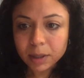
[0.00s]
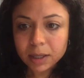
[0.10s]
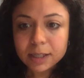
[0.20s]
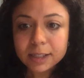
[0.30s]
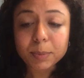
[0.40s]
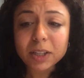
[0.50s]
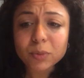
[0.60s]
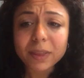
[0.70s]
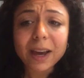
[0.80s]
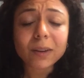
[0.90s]
Speech
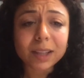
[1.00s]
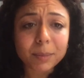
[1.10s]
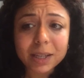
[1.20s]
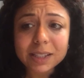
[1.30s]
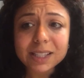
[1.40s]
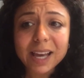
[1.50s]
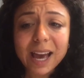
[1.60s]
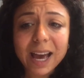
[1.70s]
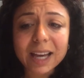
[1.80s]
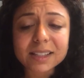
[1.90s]
Without Limits
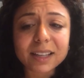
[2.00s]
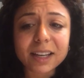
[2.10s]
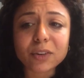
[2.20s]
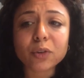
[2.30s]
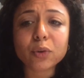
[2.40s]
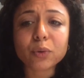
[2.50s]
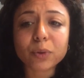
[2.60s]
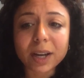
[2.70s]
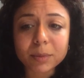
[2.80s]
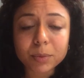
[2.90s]
has
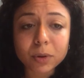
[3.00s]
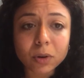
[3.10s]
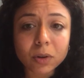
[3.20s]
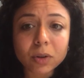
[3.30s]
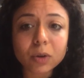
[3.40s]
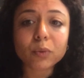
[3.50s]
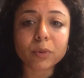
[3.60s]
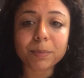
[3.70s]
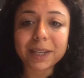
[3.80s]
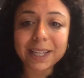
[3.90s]
incredible
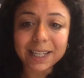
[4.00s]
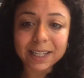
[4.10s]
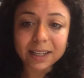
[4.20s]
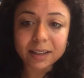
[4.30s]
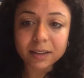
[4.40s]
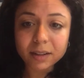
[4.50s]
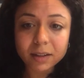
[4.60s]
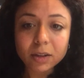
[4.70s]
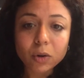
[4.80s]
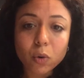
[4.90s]
repeated
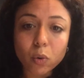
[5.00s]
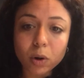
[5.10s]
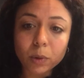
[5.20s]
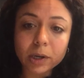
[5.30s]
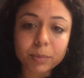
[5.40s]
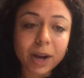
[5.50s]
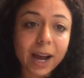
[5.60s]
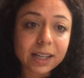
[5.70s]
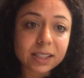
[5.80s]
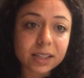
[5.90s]
core word
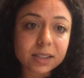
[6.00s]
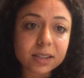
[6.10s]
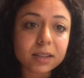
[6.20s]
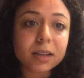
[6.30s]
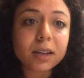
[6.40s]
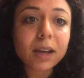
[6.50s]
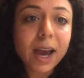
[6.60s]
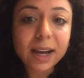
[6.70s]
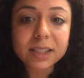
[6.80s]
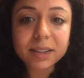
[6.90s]
practice
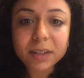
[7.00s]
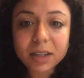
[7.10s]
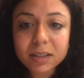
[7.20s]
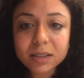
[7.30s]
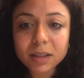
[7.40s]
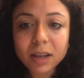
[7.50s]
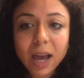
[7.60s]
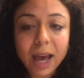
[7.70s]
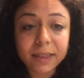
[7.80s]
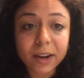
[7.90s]
activities,
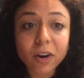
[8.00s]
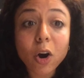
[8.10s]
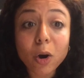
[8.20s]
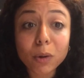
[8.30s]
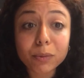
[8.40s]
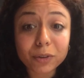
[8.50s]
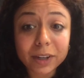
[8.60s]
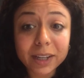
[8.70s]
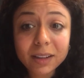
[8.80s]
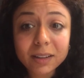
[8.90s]
and they are all
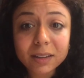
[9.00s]
free.